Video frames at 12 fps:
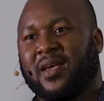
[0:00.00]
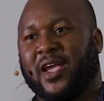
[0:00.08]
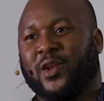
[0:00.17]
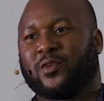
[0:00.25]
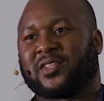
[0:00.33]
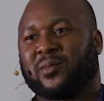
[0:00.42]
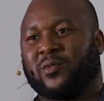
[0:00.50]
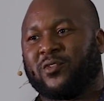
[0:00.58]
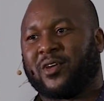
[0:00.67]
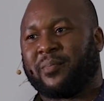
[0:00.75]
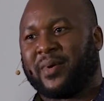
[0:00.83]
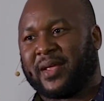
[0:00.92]
I know some of
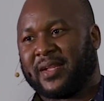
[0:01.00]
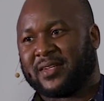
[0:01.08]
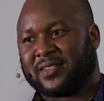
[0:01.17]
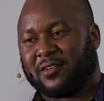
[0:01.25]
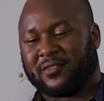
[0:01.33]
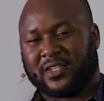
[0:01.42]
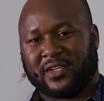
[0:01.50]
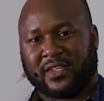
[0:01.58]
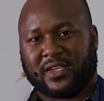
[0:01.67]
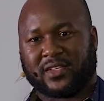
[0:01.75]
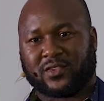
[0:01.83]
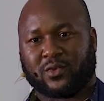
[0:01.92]
your parents have
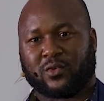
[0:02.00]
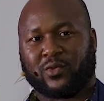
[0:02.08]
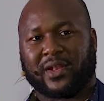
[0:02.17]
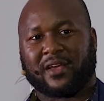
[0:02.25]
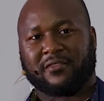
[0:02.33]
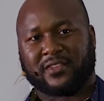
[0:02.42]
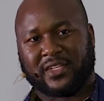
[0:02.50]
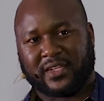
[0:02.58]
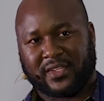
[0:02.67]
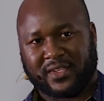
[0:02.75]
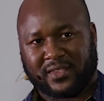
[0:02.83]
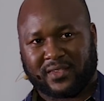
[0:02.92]
teenagers or will have
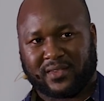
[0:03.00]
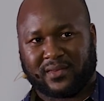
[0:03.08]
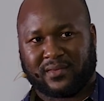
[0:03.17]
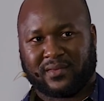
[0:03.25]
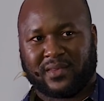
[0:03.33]
teenagers.